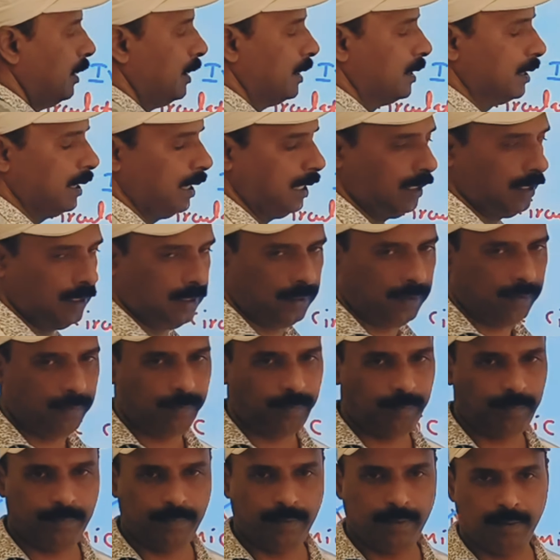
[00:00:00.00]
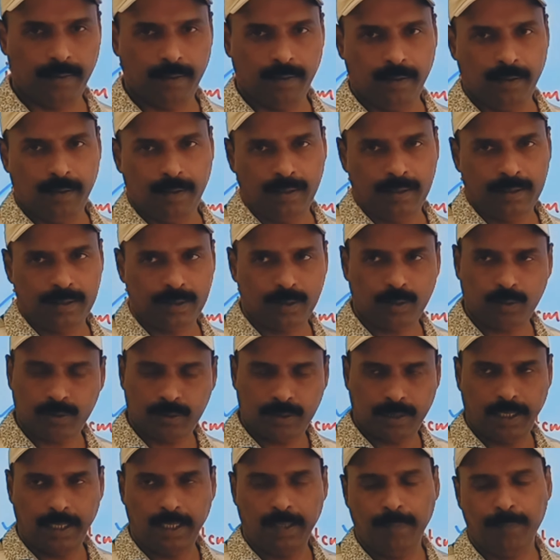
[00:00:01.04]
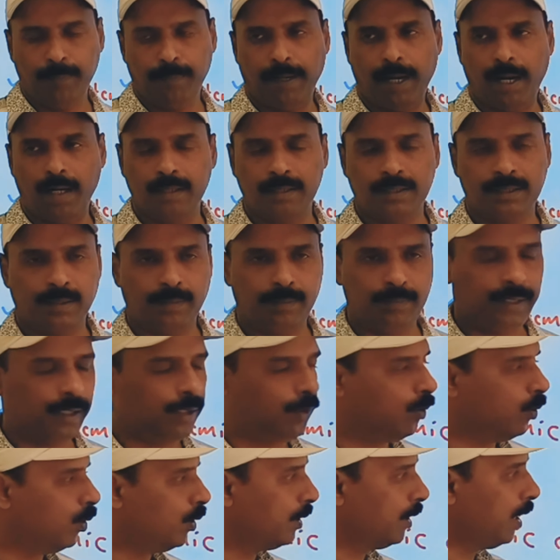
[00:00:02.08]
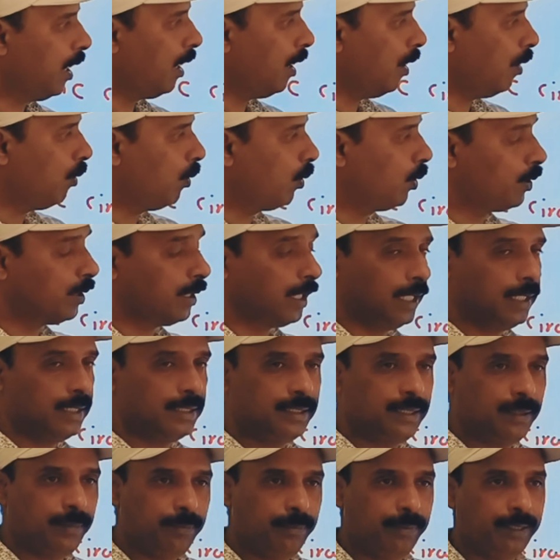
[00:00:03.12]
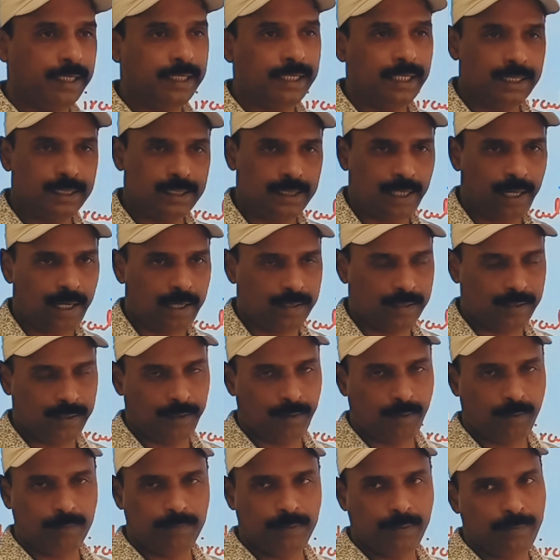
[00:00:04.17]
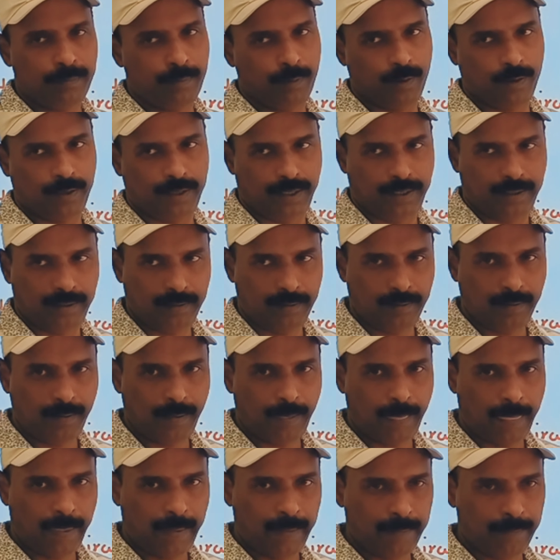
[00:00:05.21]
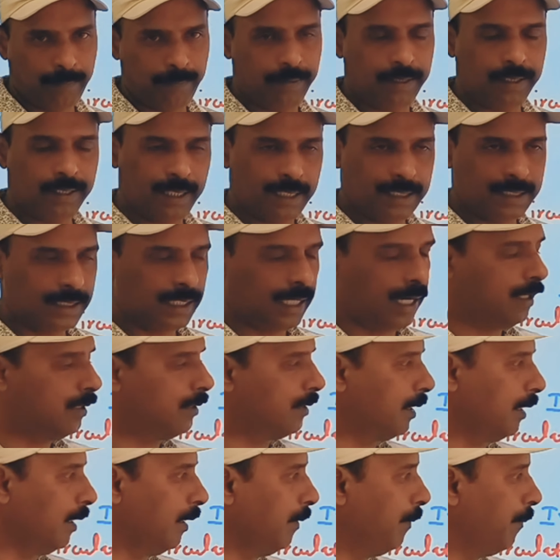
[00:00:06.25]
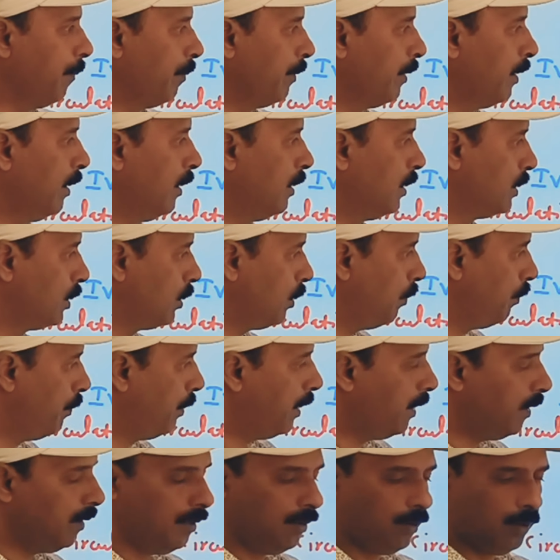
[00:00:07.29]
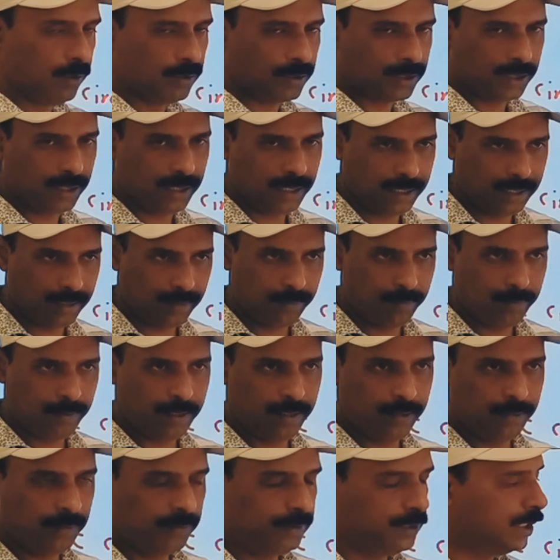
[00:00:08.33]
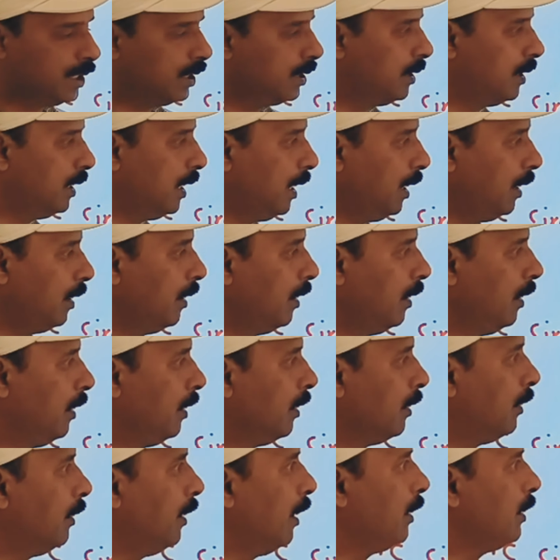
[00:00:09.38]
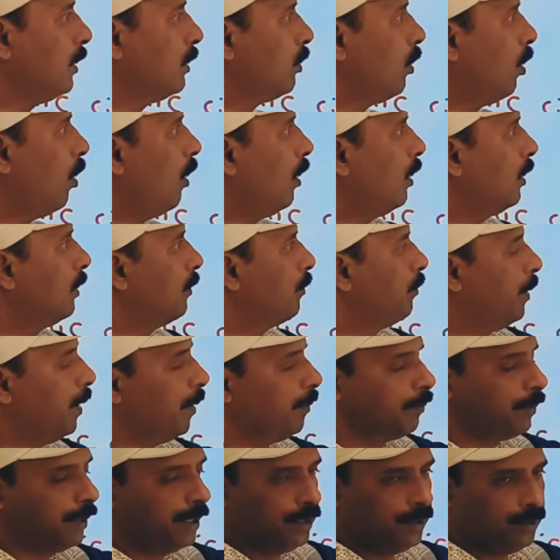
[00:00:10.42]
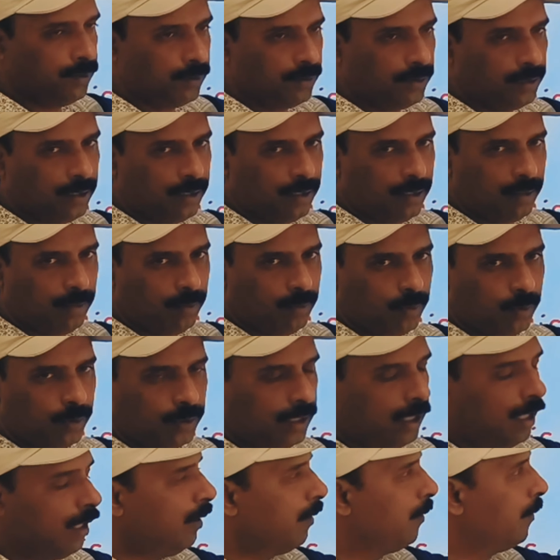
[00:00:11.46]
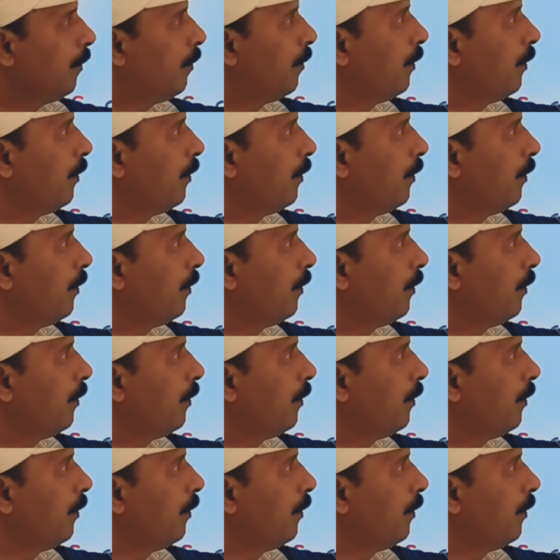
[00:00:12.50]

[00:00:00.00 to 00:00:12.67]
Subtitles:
descending. So three parts of the aorta. Aorta is the biggest artery of the body, biggest artery. So blood, oxygenated blood which is there, that is all pumped into the aorta,